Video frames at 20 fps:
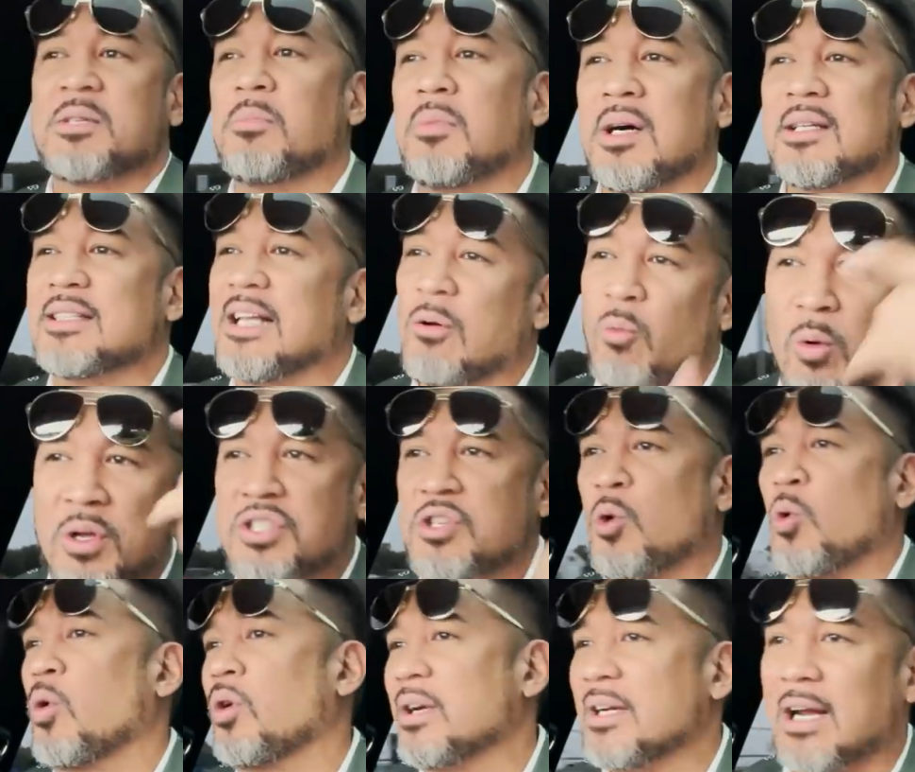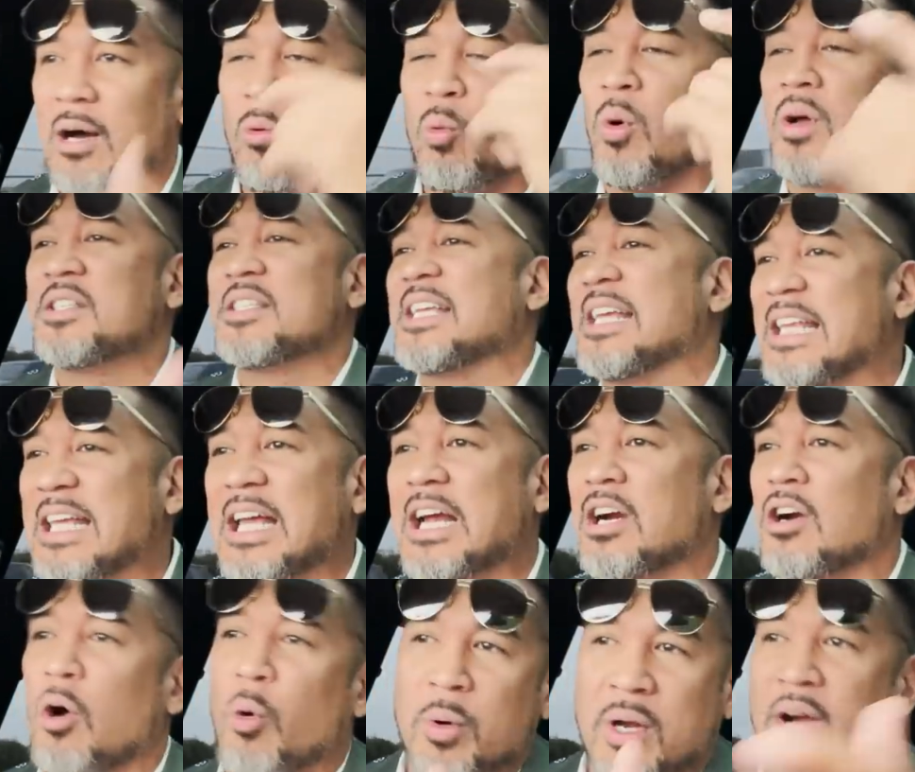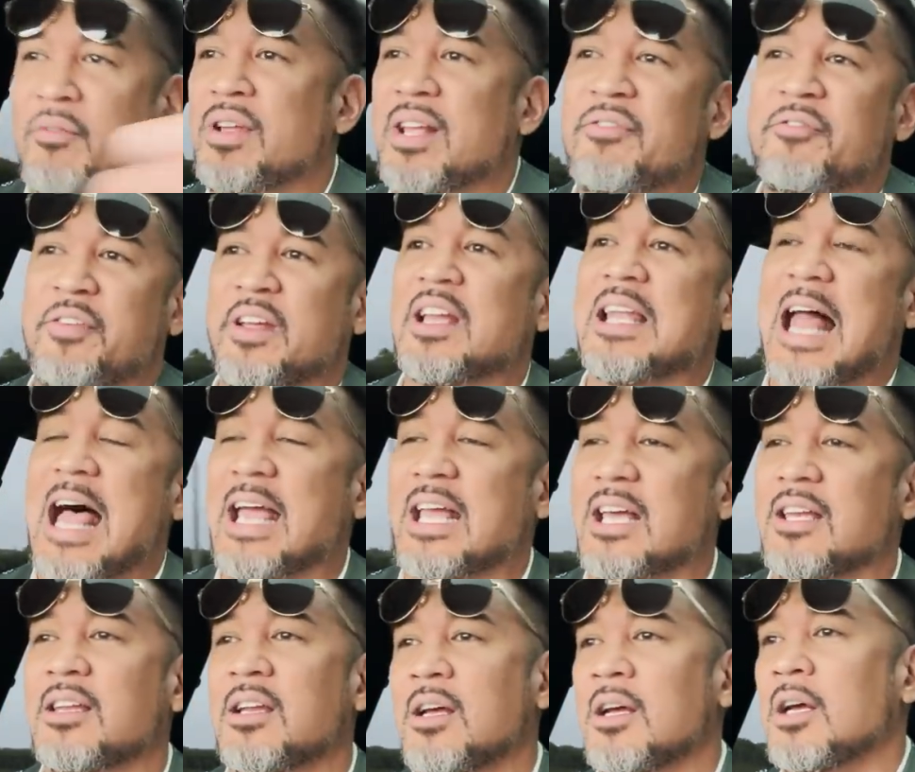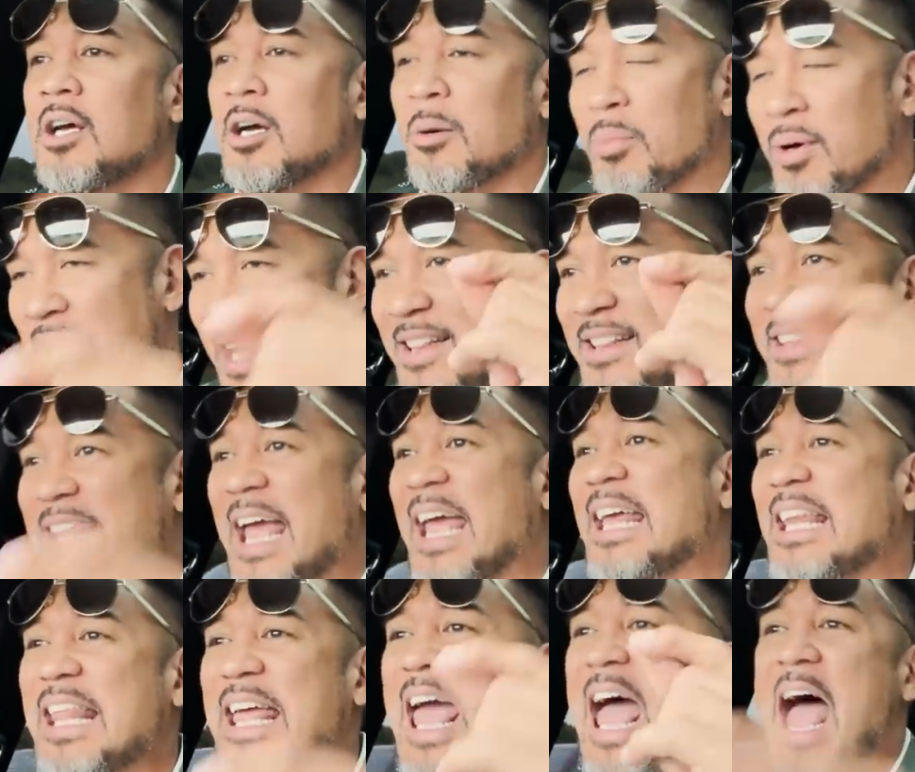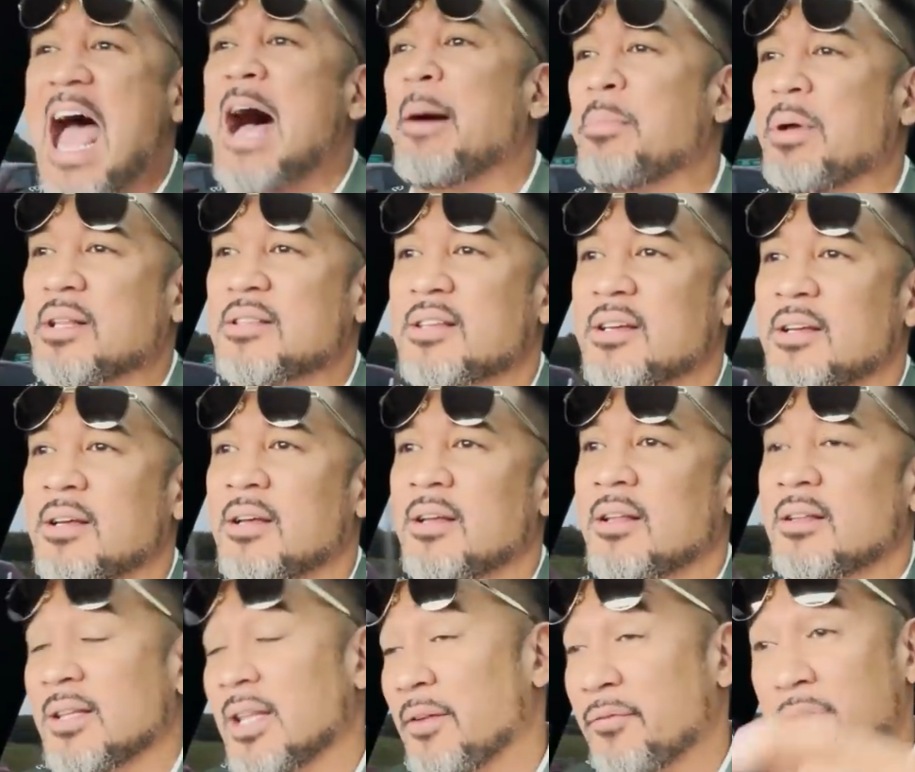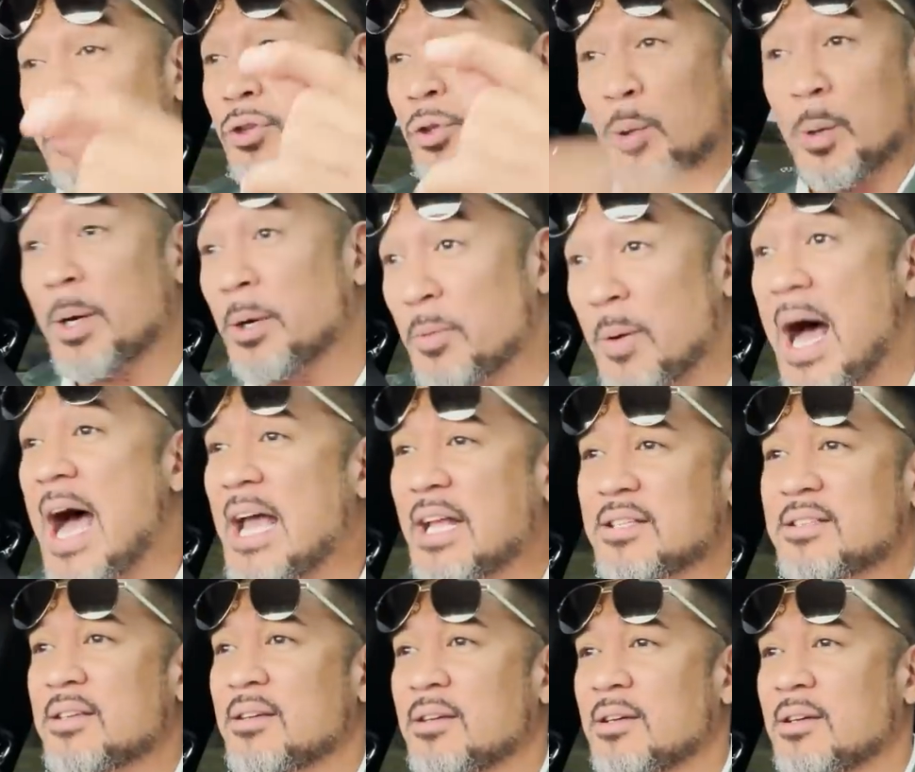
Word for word: a month, not once a quarter, not once a year or whenever you feel like it, but a daily habit that if you do it right,